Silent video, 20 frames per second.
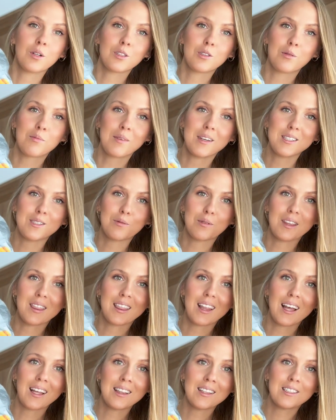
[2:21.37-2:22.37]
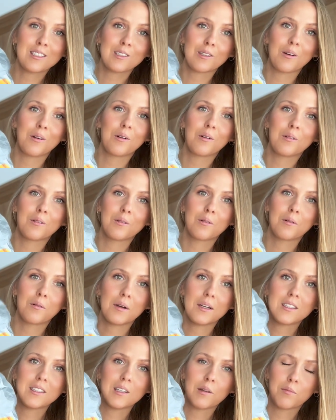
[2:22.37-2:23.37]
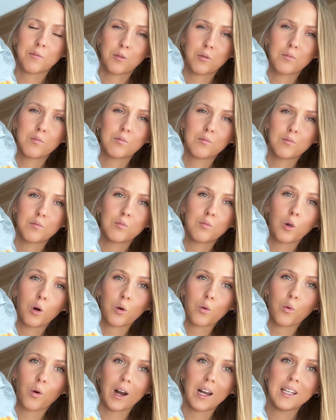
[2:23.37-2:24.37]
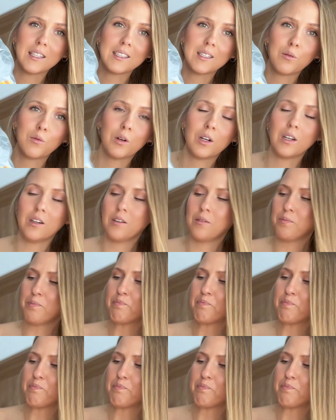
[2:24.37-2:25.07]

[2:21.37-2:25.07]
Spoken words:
mess with that. So put some more quality one,